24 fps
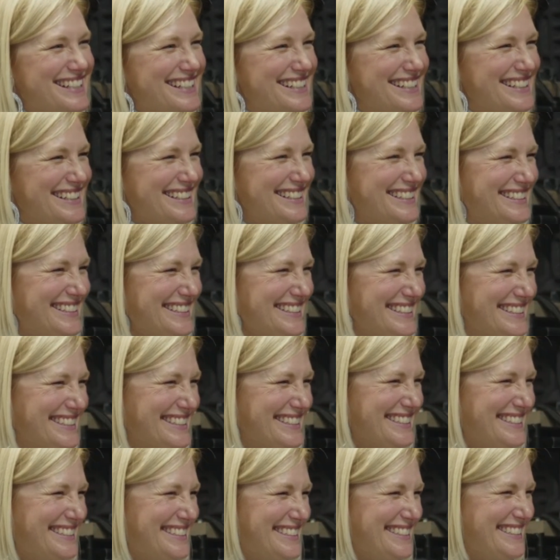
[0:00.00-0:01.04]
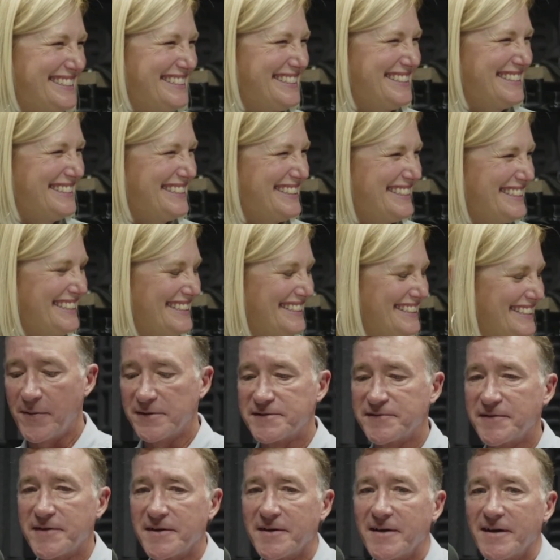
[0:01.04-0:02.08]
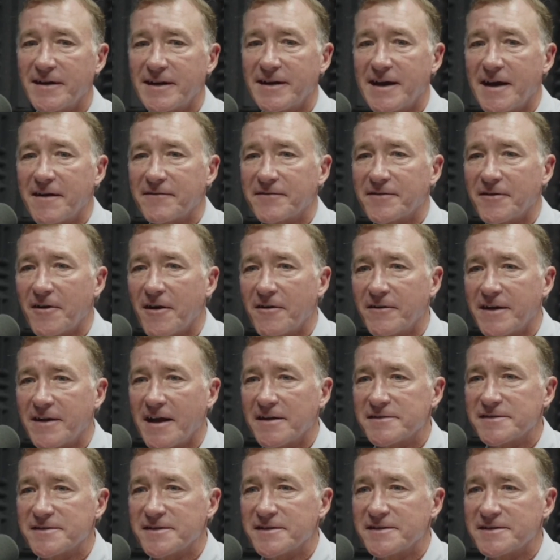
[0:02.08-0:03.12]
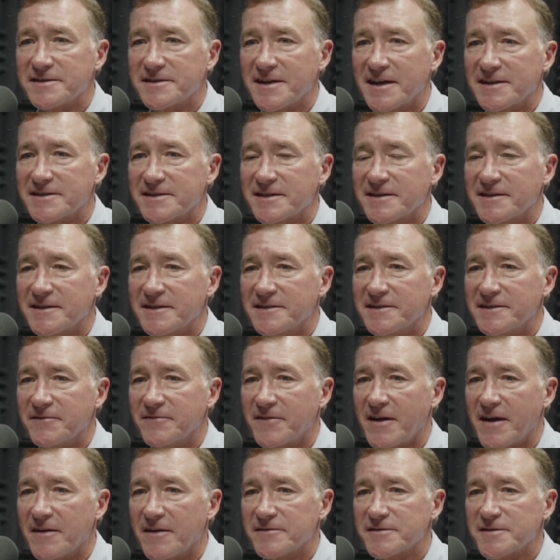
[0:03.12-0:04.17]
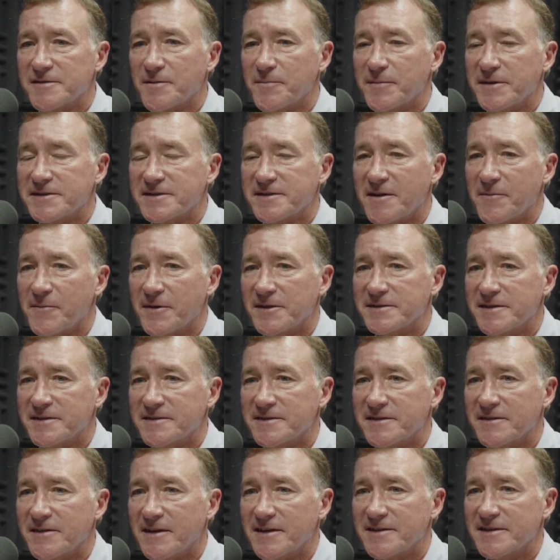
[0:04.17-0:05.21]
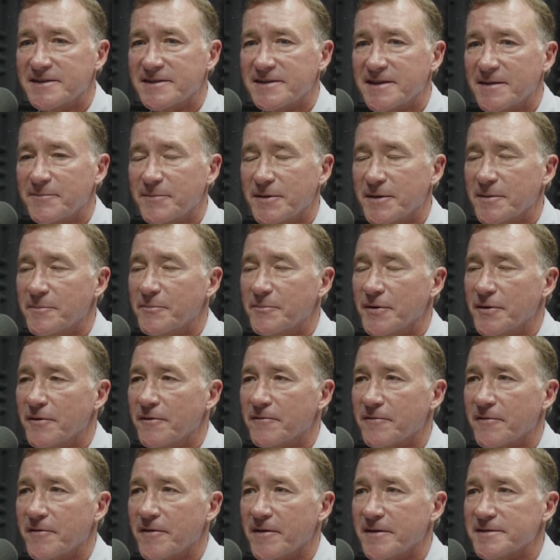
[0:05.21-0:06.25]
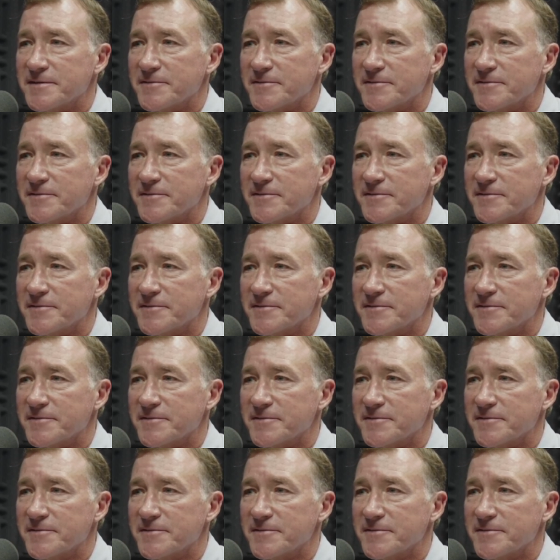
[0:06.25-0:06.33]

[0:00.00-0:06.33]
Perfect. Well, I almost feel like after our counseling session that you've counseled me so much that you need to send me a bill for this one.